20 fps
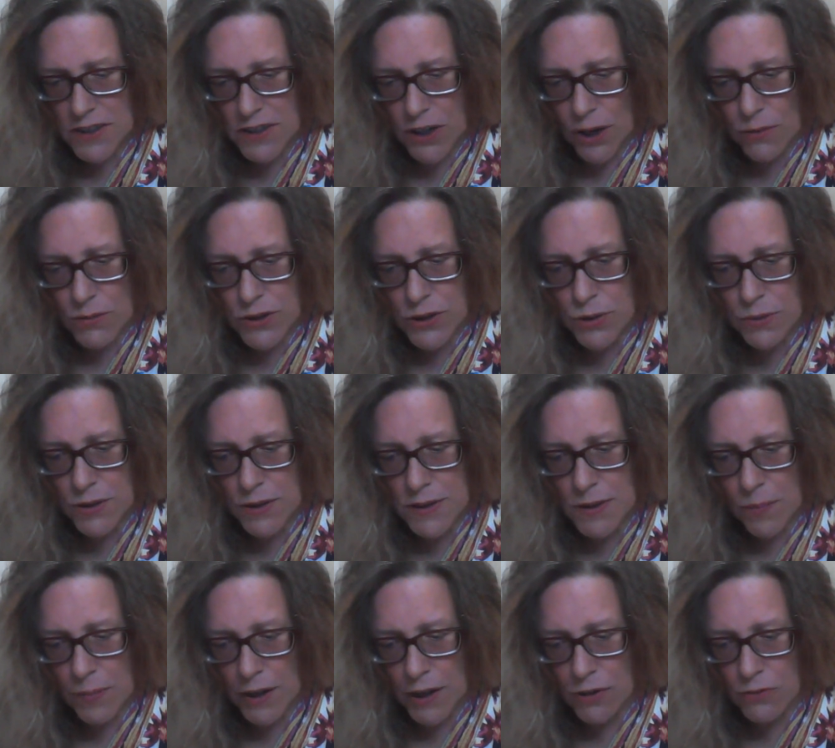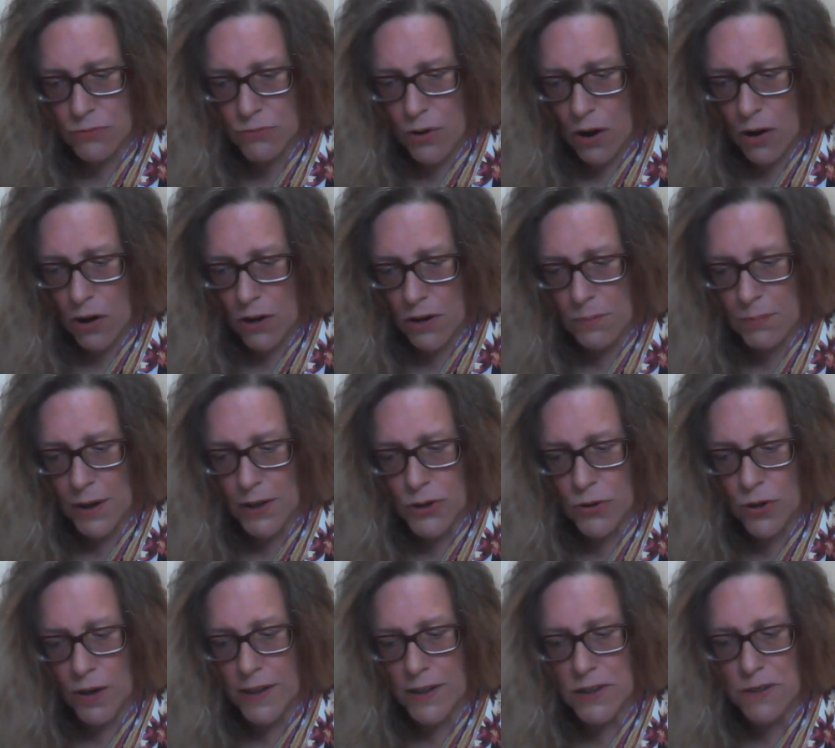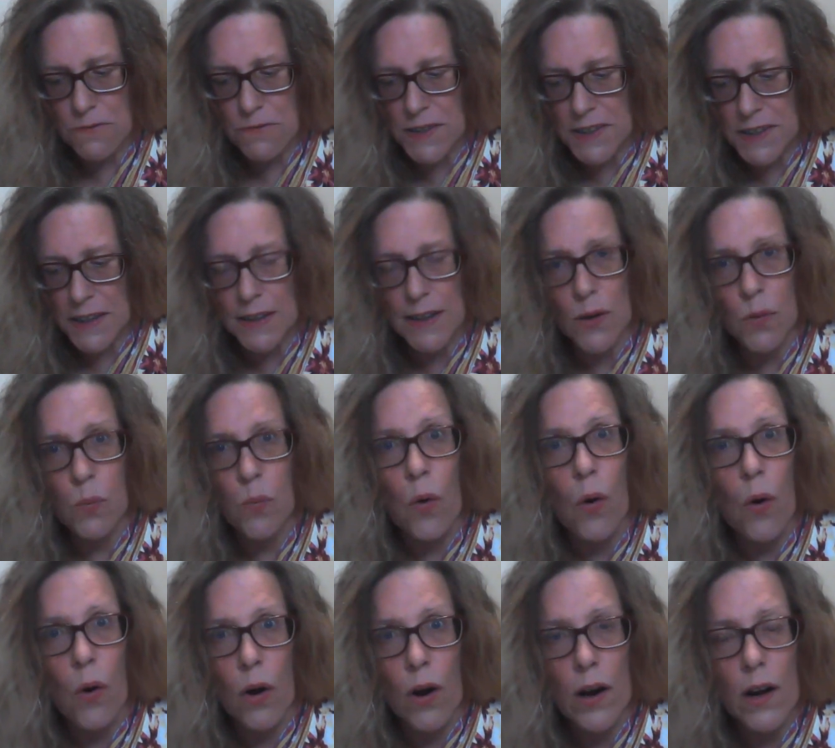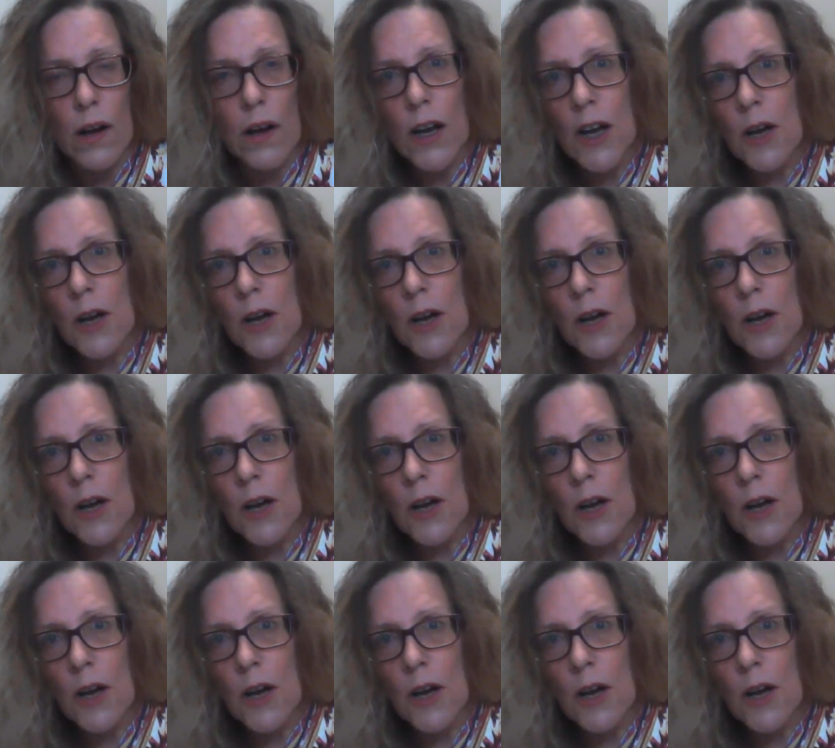that I was doing something wrong by trying to physically walk,